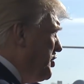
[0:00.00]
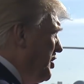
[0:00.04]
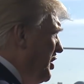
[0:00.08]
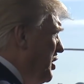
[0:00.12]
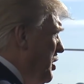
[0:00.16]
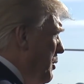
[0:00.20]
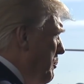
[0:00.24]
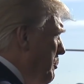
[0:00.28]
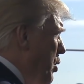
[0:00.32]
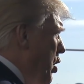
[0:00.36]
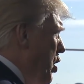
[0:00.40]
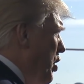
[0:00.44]
see
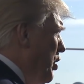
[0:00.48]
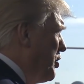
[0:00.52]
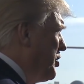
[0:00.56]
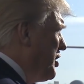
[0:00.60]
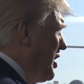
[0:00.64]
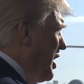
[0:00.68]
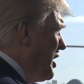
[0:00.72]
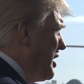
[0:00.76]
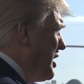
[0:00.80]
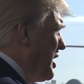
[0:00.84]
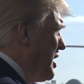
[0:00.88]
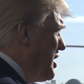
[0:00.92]
the border
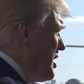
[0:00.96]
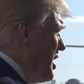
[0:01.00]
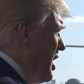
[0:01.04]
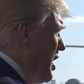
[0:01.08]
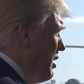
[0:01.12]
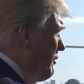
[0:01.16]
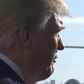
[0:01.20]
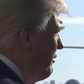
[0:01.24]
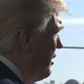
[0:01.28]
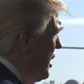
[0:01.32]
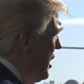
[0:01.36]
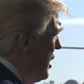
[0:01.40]
taken
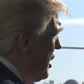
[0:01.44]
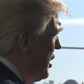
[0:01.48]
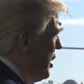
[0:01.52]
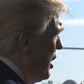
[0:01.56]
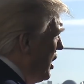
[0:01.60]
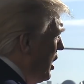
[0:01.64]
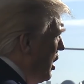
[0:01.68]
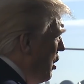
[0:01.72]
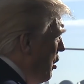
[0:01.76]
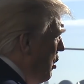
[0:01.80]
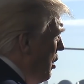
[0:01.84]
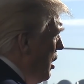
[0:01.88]
care of.
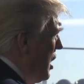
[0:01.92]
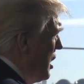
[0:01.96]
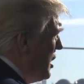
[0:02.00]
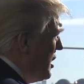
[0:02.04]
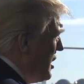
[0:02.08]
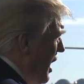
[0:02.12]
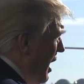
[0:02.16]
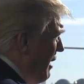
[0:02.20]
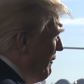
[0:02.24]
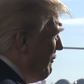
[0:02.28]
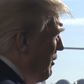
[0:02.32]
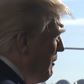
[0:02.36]
You know,
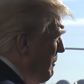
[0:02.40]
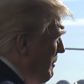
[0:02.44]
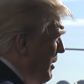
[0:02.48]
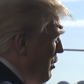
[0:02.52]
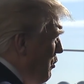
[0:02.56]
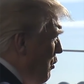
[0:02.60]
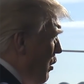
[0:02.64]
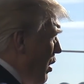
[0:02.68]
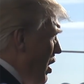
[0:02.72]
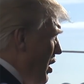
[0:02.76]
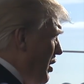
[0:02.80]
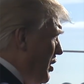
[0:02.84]
government
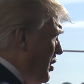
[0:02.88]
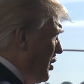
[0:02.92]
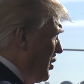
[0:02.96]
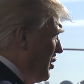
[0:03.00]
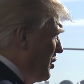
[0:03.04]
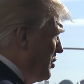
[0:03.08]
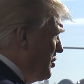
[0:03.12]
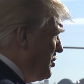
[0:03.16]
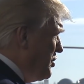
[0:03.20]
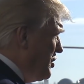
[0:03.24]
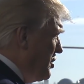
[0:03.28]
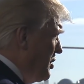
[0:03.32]

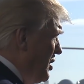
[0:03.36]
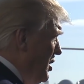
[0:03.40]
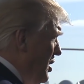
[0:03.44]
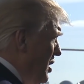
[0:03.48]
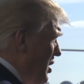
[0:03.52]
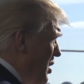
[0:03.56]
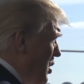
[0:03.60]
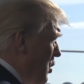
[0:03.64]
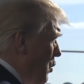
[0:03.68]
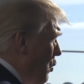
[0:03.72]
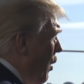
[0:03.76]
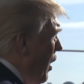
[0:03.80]
workers
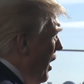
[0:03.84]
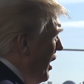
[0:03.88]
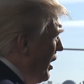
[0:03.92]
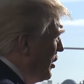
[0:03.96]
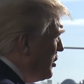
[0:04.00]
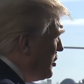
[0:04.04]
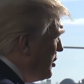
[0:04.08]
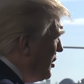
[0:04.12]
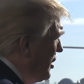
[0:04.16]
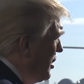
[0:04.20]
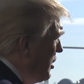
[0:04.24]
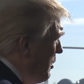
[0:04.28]
want to
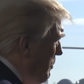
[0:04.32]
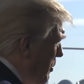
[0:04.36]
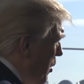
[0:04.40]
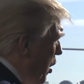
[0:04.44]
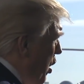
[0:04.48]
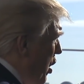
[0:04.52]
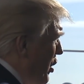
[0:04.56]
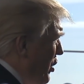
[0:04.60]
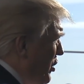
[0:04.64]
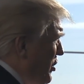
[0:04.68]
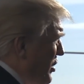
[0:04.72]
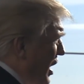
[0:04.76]
see the
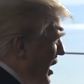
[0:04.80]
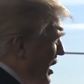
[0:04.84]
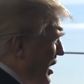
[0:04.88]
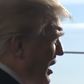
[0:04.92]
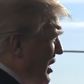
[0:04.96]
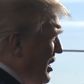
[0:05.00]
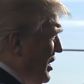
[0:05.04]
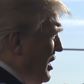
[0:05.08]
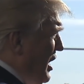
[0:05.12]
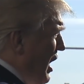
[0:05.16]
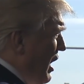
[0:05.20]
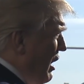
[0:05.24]
border
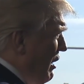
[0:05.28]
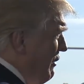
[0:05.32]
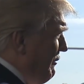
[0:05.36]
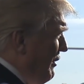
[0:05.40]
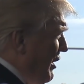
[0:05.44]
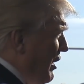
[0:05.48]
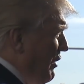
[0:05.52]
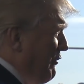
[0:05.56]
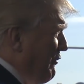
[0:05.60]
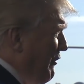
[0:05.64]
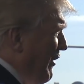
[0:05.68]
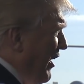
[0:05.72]
taken care of.
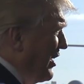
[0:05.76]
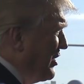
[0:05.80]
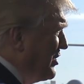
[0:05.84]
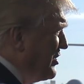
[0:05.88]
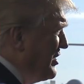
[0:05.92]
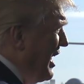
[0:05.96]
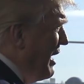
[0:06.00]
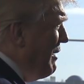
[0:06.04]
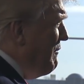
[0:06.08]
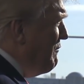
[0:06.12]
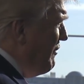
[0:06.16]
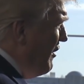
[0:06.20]
It affects them